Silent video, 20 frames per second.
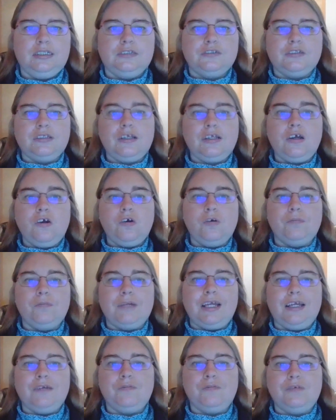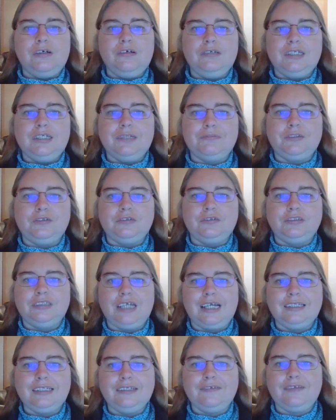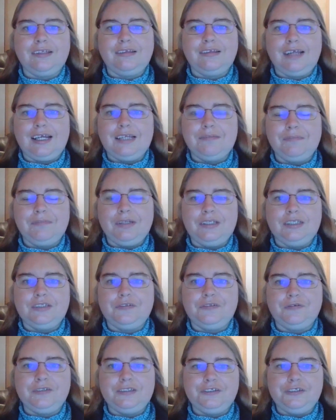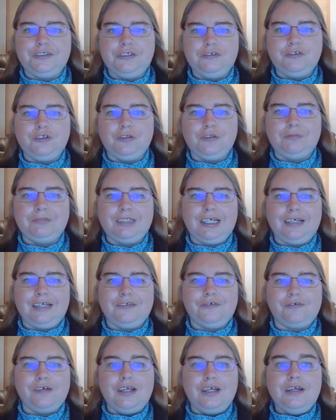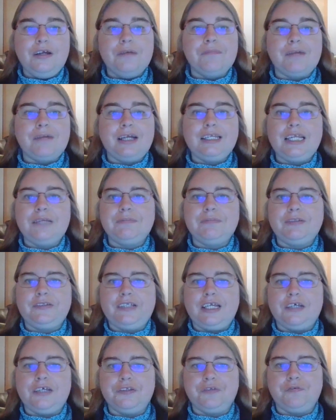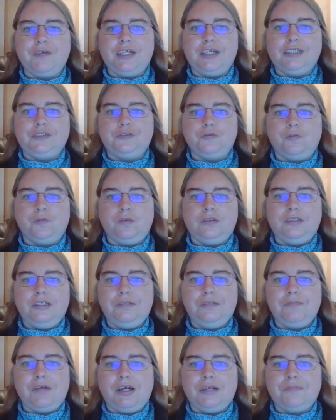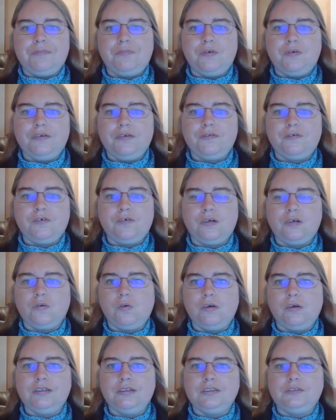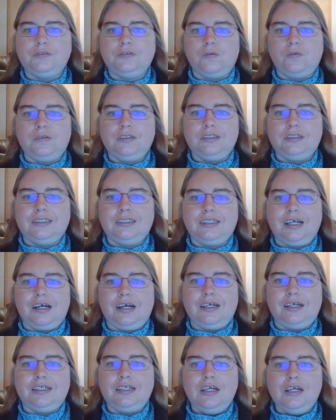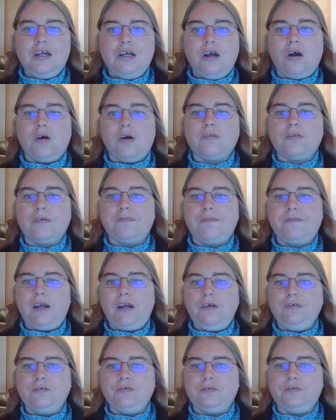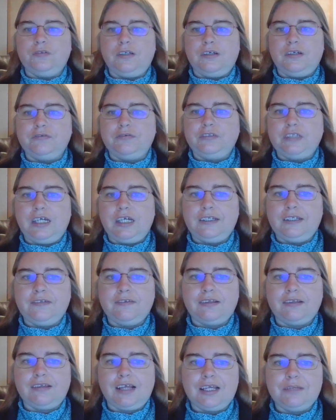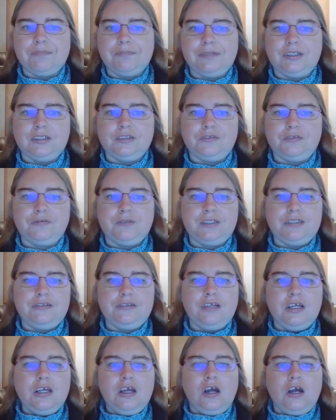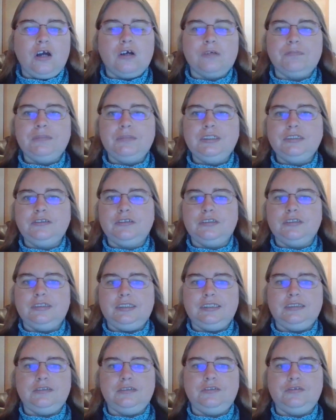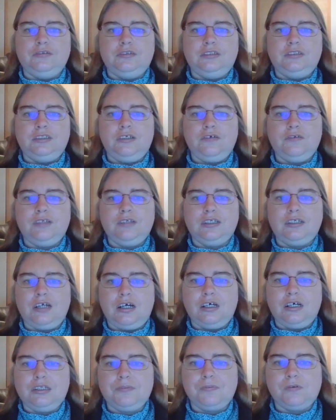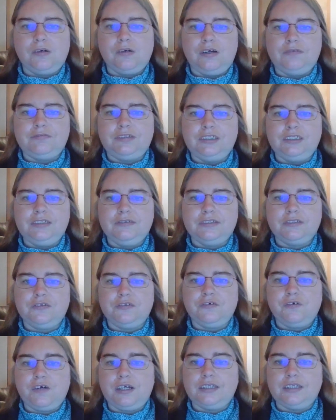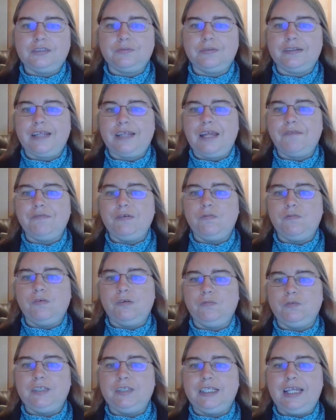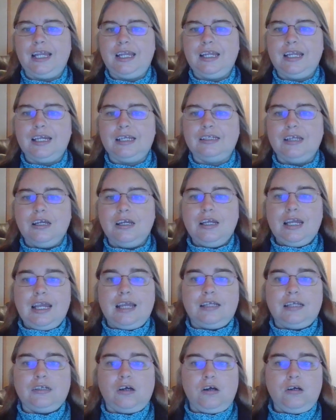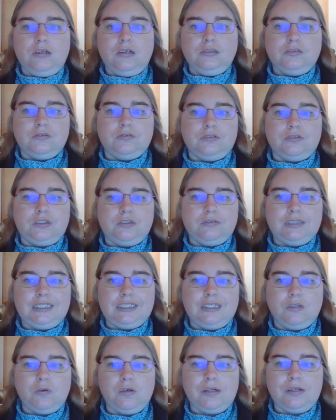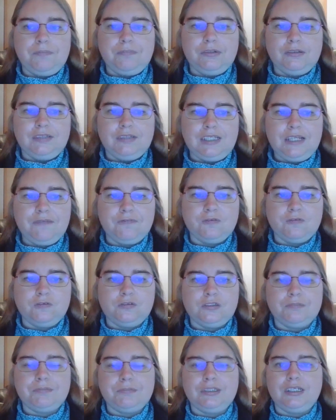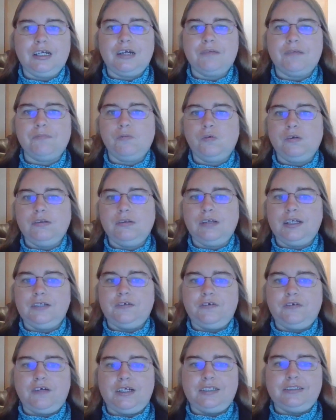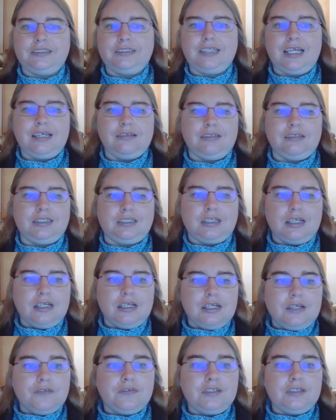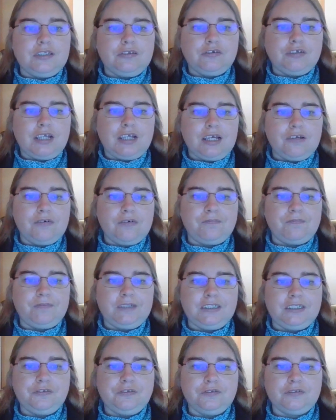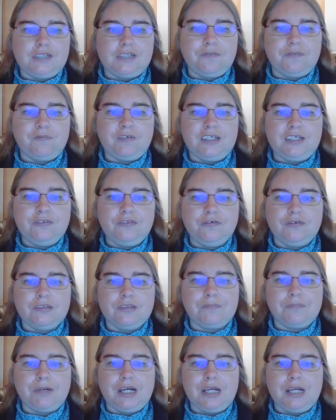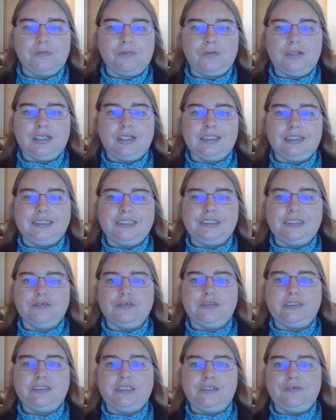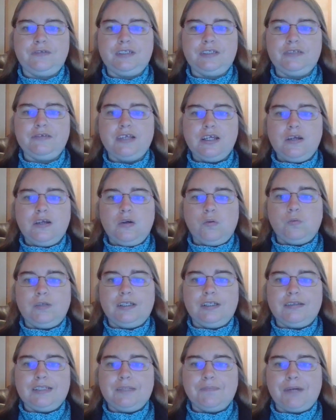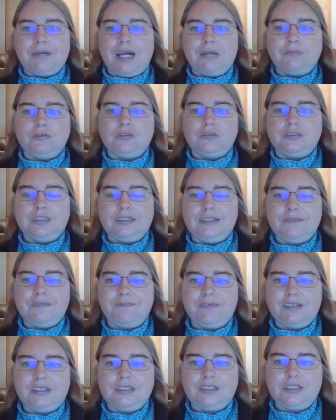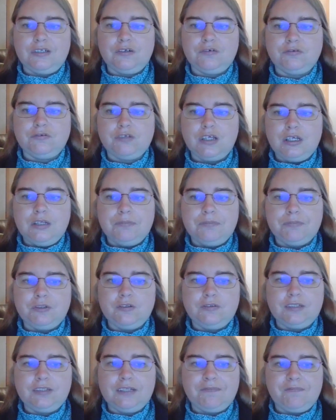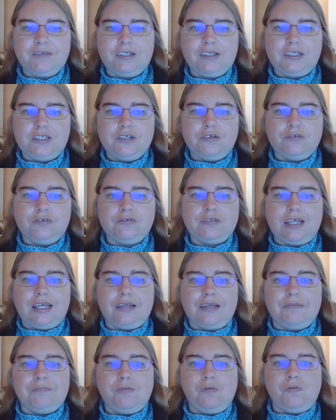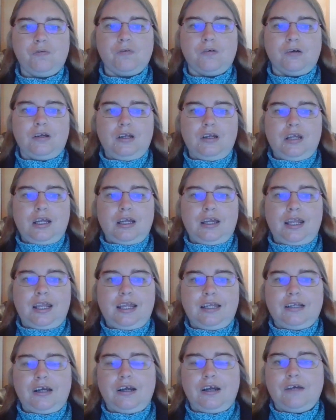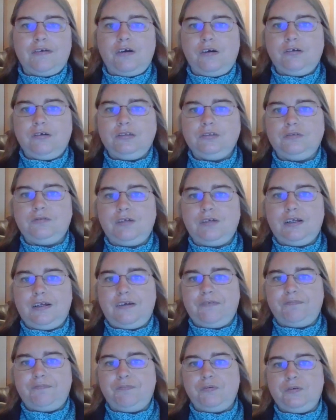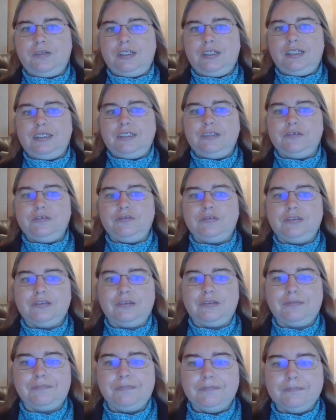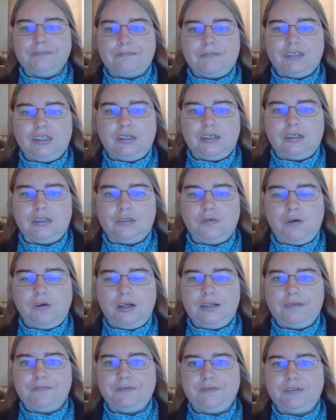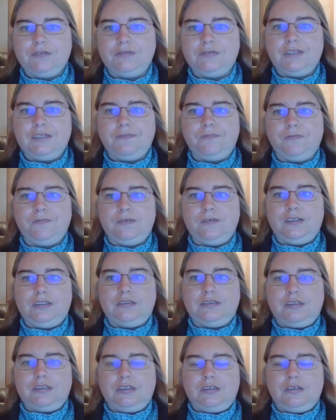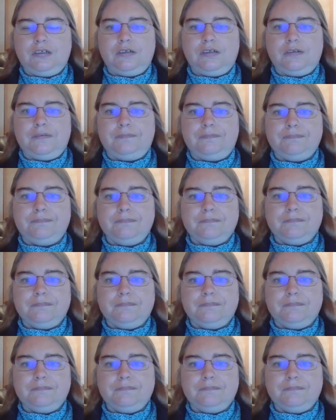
Shalom and welcome to Shining the Light Ministries YouTube channel. My name is Desiree Jordan. My brother Aquila Jordan and I are the founders of Shining the Light Ministries. Our mission is to share the gospel of Jesus Christ with everyone we can and also to equip believers to become more like Christ daily. This channel features a read through the Bible in a year series, weekly Bible study videos, music videos, and more. And I also have put in here some uh, quite a few different uh,